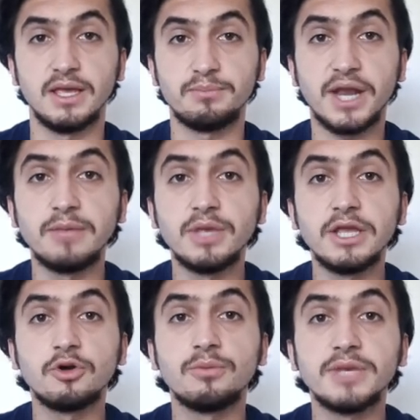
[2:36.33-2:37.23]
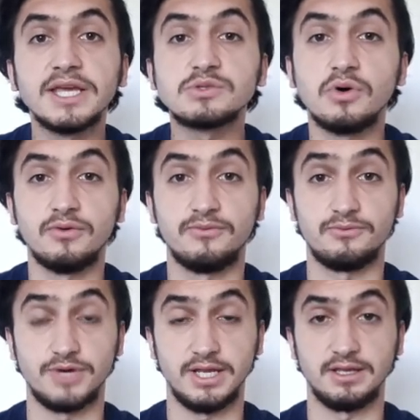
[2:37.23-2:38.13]
primary complex of
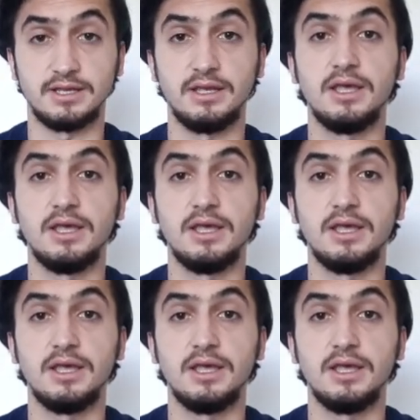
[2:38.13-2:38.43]
rank.